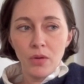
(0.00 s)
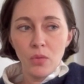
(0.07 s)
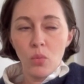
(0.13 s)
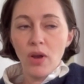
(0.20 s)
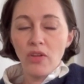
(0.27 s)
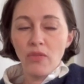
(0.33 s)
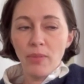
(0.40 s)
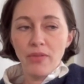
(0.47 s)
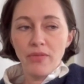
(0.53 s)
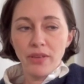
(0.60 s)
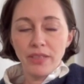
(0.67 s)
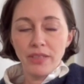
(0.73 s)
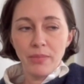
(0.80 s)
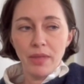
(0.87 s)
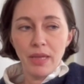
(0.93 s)
one of my
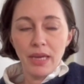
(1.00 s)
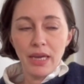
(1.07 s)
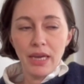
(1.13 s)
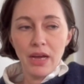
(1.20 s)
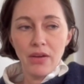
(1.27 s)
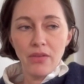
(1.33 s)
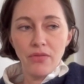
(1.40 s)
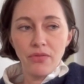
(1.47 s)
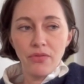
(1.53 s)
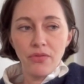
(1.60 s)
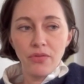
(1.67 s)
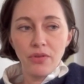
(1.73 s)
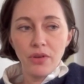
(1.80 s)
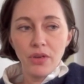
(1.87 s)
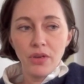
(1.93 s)
friends I'm thinking of,
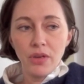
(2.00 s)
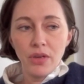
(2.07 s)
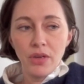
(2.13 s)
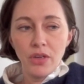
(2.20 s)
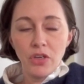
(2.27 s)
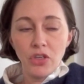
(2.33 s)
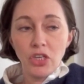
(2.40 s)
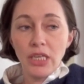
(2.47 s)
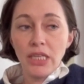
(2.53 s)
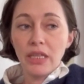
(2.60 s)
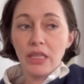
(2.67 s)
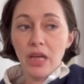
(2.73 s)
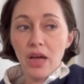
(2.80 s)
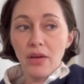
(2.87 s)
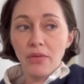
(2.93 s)
she
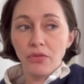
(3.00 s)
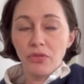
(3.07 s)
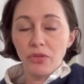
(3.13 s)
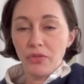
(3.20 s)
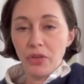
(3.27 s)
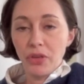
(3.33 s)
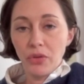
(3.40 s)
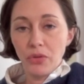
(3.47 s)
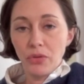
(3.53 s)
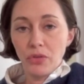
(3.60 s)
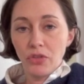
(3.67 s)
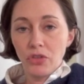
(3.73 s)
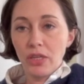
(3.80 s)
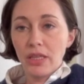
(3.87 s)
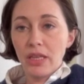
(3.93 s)
loves reviews.
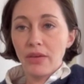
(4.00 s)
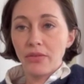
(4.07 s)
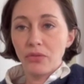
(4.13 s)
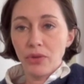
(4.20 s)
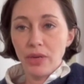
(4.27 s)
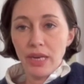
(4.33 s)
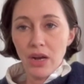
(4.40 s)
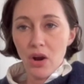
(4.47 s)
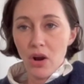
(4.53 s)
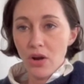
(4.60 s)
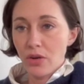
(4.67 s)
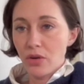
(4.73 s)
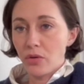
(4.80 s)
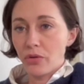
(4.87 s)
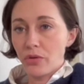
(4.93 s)
She loves reading
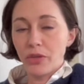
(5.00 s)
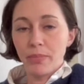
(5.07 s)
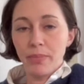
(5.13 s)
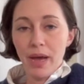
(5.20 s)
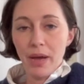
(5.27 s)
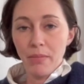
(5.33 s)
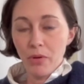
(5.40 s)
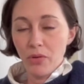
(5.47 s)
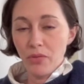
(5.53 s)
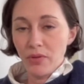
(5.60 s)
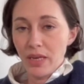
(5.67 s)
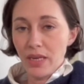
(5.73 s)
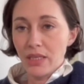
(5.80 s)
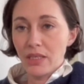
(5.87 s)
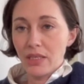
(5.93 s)
articles about
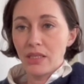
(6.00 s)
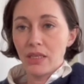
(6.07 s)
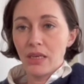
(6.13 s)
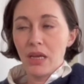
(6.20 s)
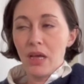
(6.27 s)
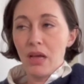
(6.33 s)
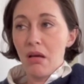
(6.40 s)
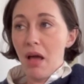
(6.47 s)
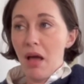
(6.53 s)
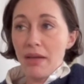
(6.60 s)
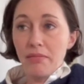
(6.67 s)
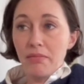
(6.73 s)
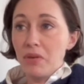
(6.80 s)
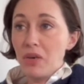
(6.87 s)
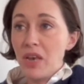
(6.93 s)
movies.
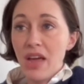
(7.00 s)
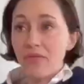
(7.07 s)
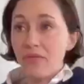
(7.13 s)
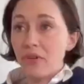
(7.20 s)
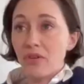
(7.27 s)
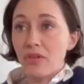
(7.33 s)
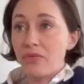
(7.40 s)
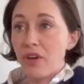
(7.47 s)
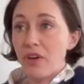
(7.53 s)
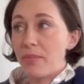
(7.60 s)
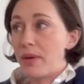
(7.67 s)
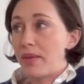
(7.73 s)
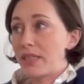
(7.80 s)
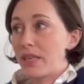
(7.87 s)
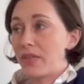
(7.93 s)
I never find
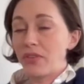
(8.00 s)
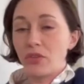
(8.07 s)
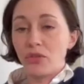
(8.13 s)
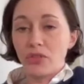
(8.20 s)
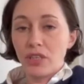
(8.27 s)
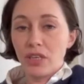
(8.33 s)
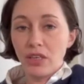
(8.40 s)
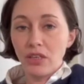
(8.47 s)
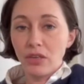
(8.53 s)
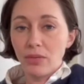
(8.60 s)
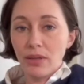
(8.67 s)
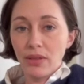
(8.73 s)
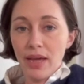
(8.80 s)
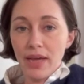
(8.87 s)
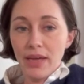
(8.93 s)
myself interested in
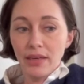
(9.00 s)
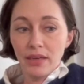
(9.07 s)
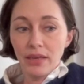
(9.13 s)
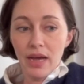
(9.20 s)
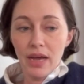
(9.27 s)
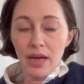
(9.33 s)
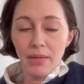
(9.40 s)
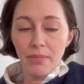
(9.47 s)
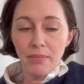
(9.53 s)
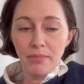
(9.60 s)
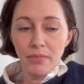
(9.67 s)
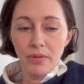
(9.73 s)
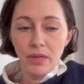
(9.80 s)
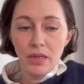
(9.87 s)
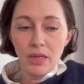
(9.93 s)
doing that. Um,